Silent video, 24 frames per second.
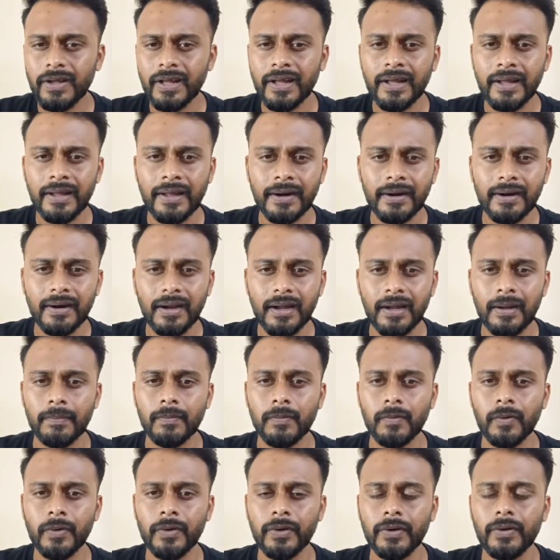where
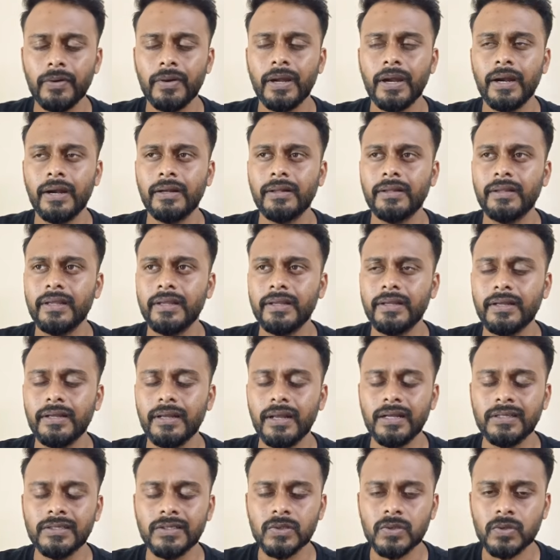I'm going to get the
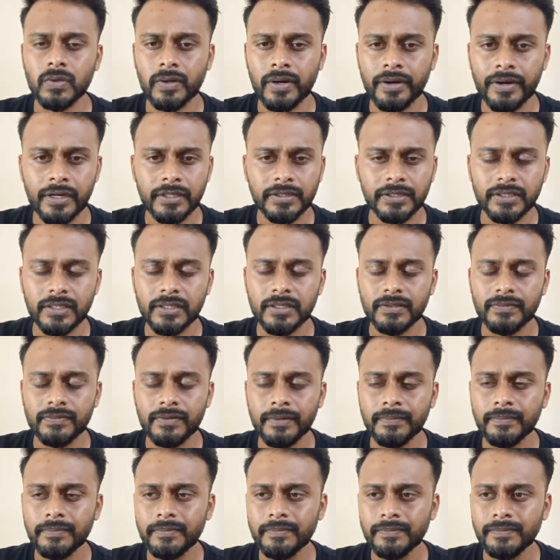SSO credentials
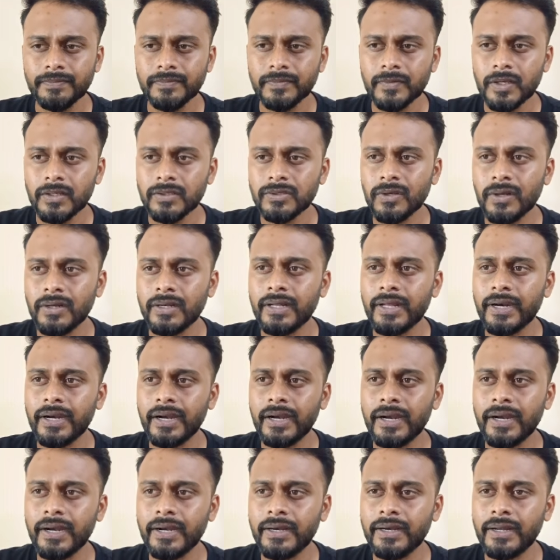from. So I'll
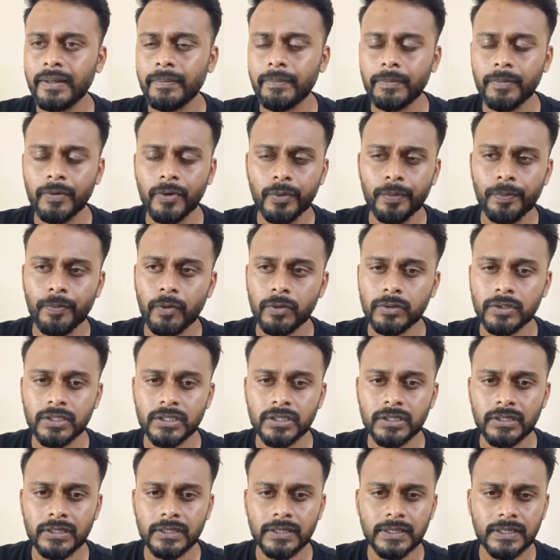create a new
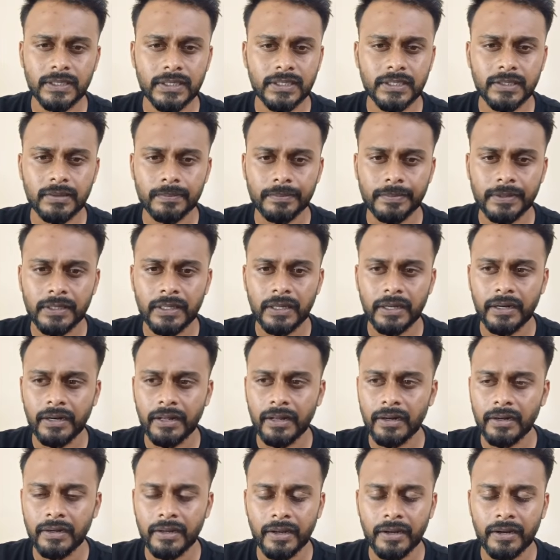project in GCP and